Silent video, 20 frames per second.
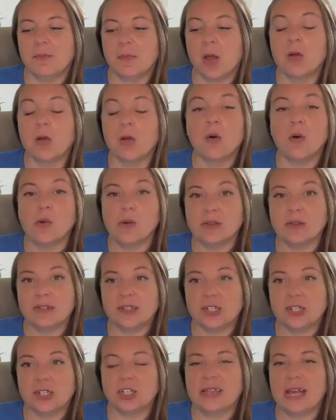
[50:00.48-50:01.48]
a goal
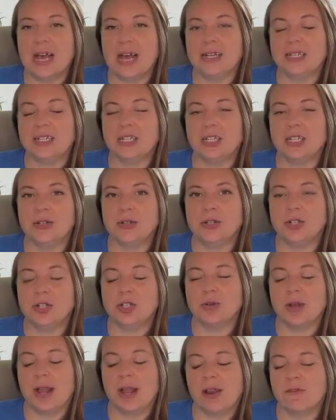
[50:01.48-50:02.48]
such as that to
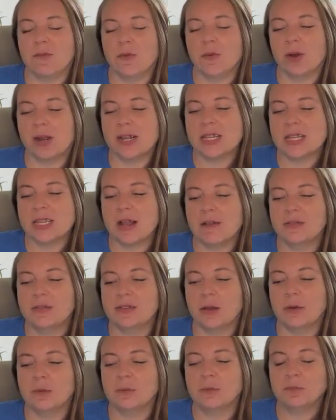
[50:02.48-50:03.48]
train for and stuff.
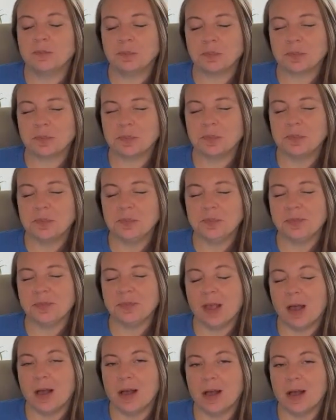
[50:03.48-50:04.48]
So
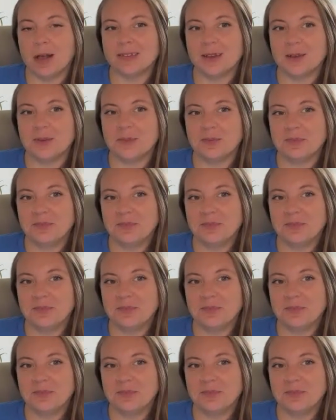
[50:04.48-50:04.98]
awesome.